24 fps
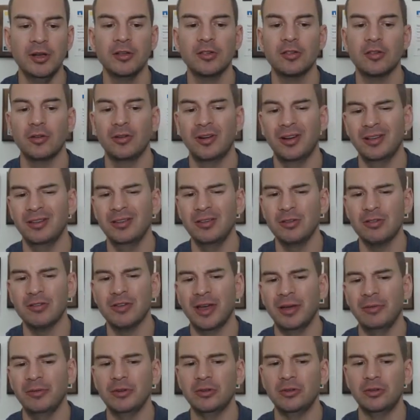So
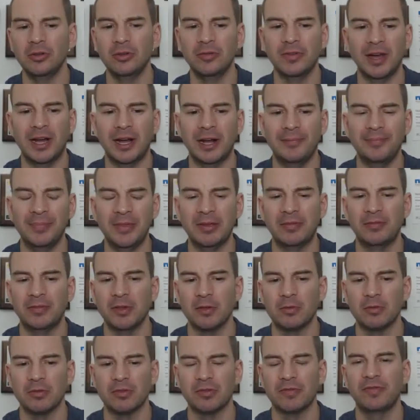usually I would do that if
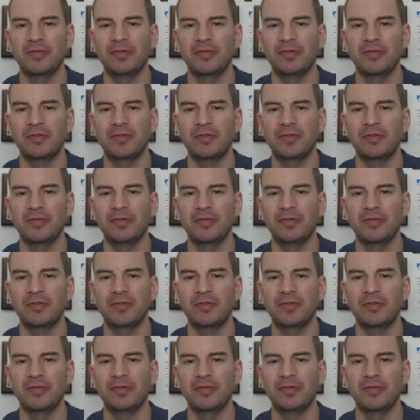this was